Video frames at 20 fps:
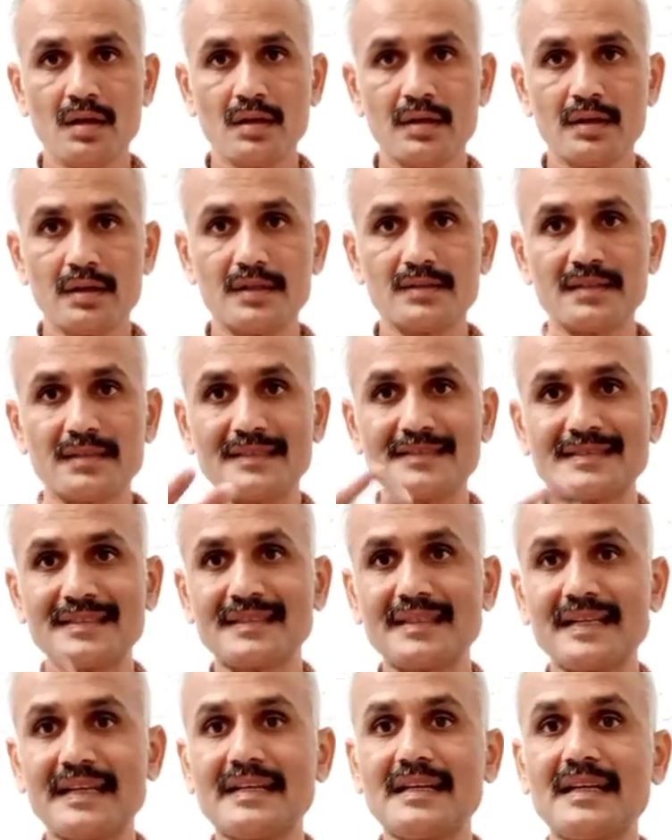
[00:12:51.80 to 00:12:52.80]
is
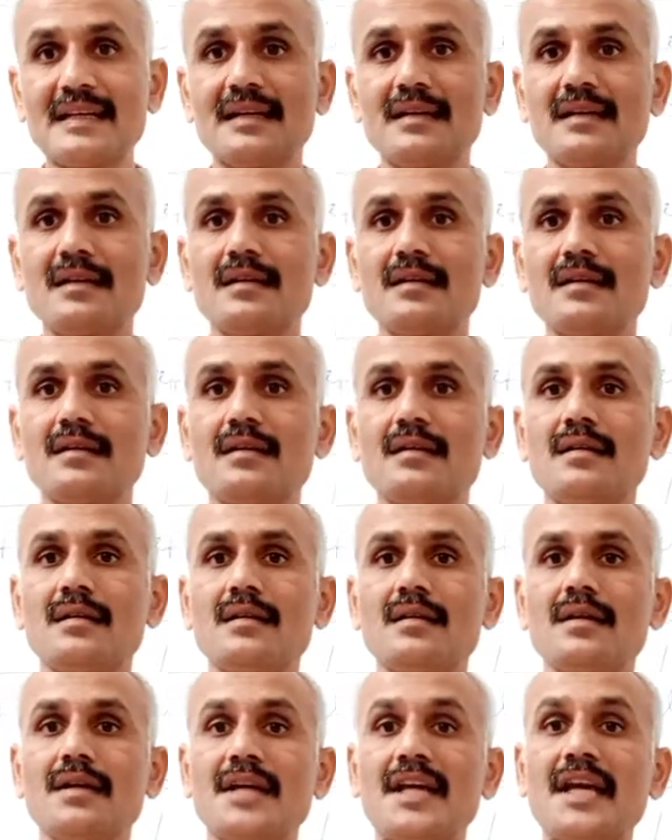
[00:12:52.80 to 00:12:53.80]
taking
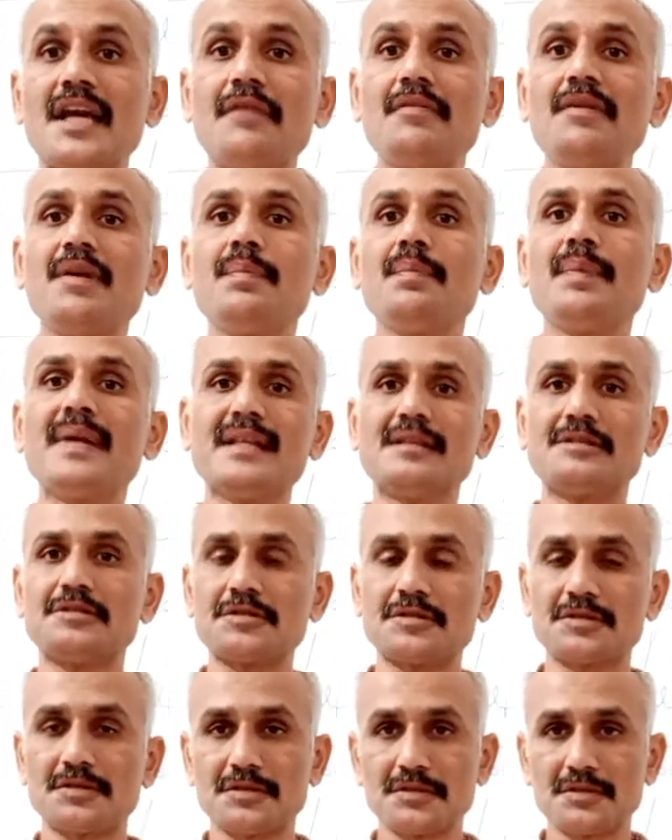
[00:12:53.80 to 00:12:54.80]
heavy
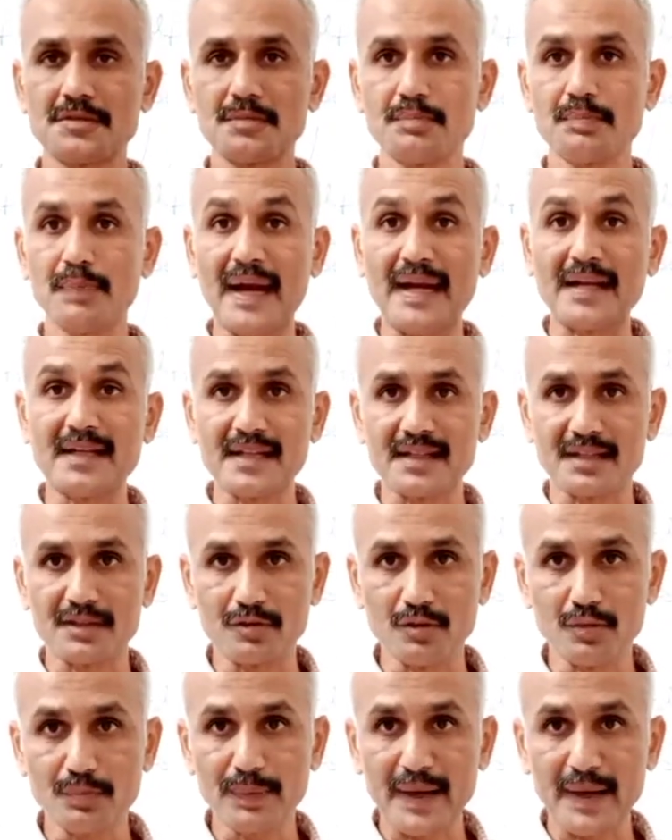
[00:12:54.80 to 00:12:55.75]
breaths, panting.